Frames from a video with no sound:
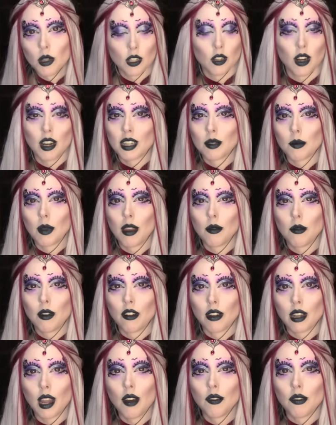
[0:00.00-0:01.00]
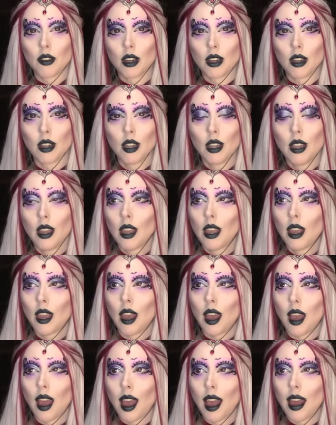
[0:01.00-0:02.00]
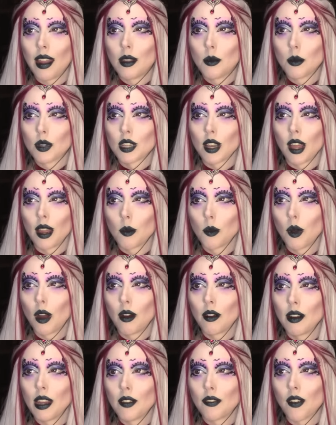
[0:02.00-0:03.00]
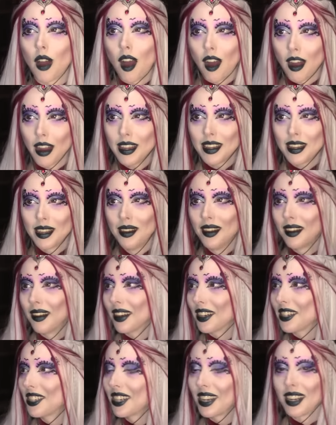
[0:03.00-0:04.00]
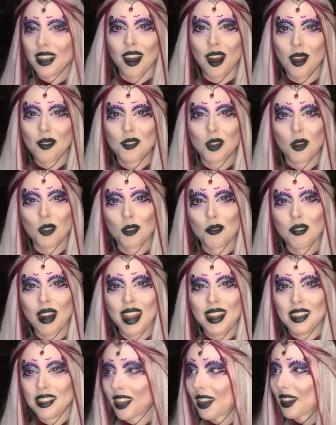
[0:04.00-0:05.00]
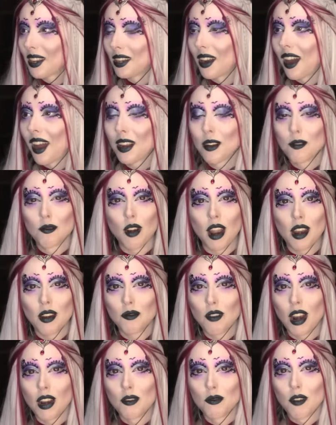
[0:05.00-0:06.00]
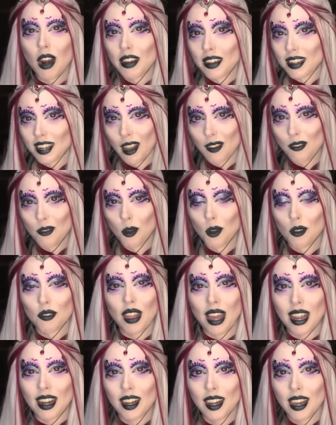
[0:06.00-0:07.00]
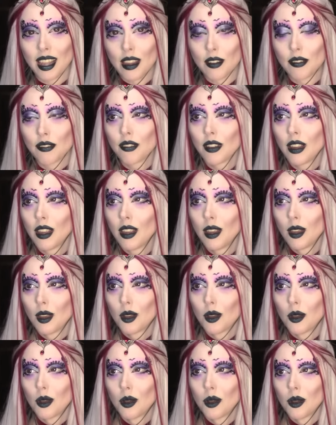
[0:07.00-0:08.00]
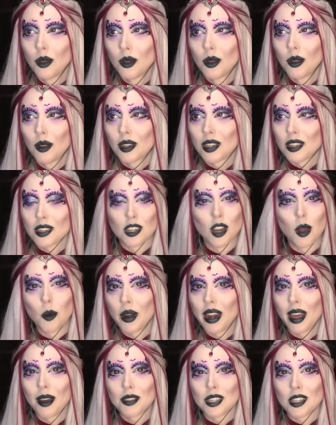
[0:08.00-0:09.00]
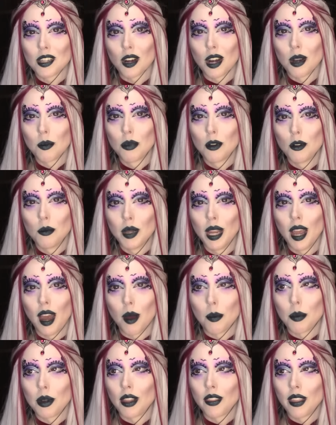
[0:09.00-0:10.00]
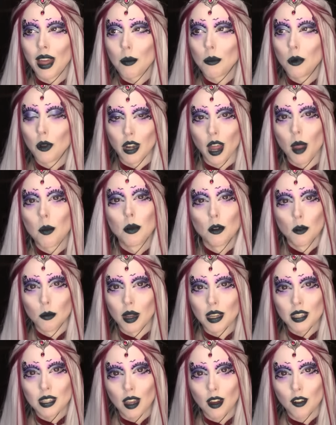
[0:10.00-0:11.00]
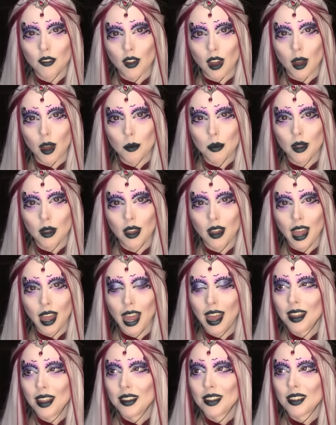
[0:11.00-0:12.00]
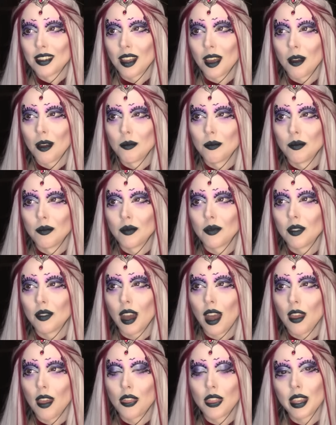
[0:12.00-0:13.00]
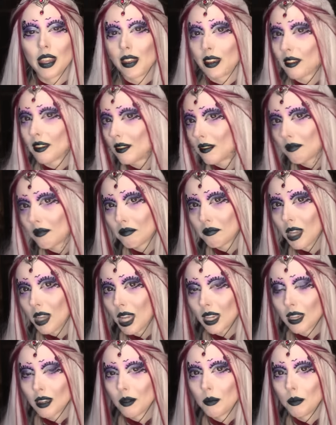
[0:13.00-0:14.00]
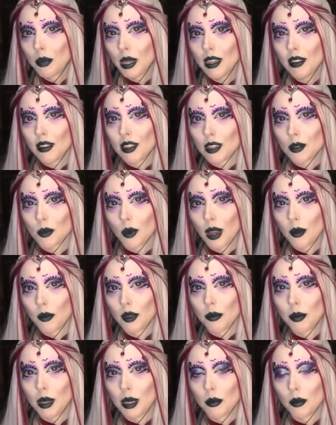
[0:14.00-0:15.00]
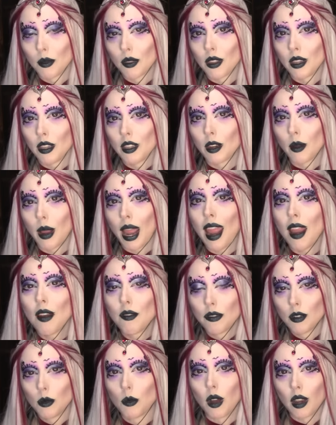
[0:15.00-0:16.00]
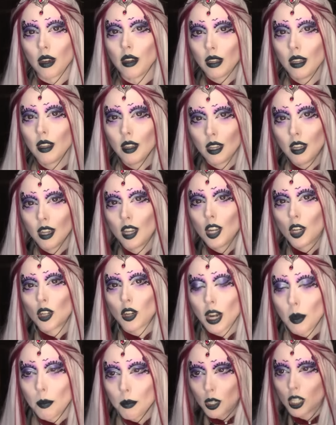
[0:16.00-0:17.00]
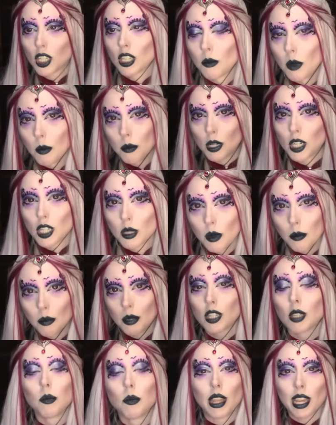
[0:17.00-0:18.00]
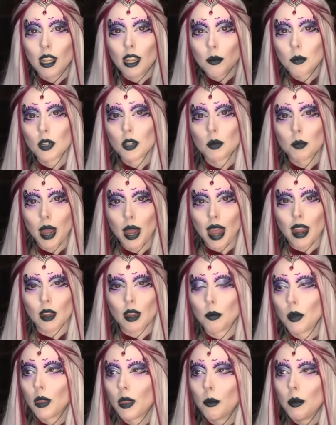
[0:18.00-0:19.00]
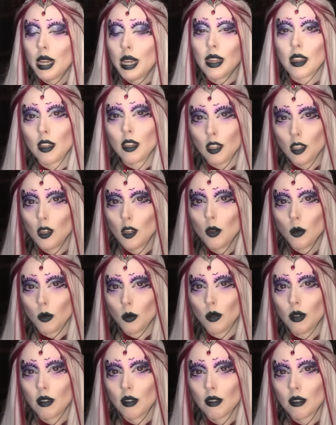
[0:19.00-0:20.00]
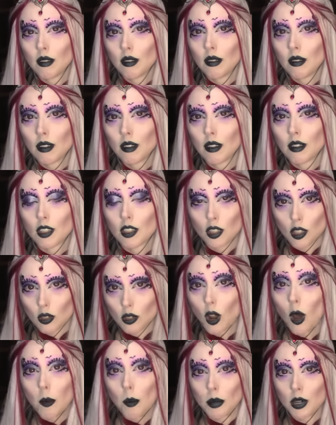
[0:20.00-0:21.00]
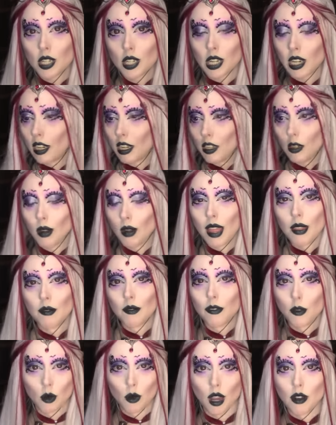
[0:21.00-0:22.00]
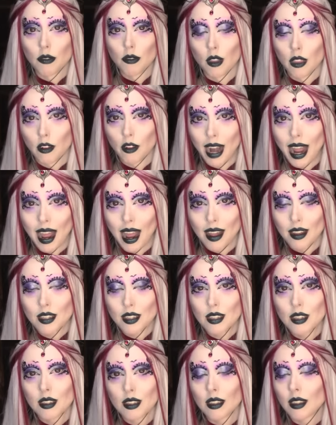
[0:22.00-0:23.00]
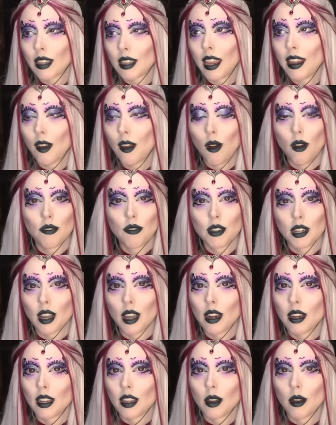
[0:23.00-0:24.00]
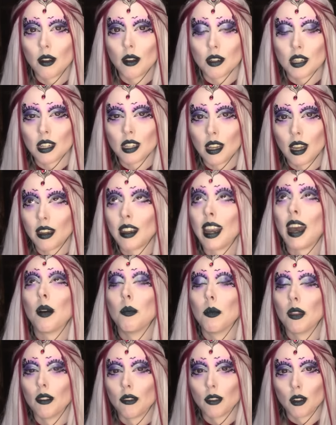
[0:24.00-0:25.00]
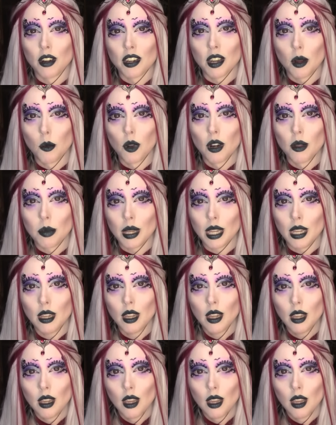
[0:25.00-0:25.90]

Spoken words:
was trying to make me recover. And it was like, well, if I've got the reins. I can run and run and run until I fall off that cliff because no one else is trying to pull me up. And at that point, I pulled myself up. And I think it can be this way with people that, you know, everyone trying to push them and push them and push them, they're going to push back. But the minute you stop pushing and you let them fall over on their ass, they often kind of go, oh, shit, now I'm on the floor. I don't want to be.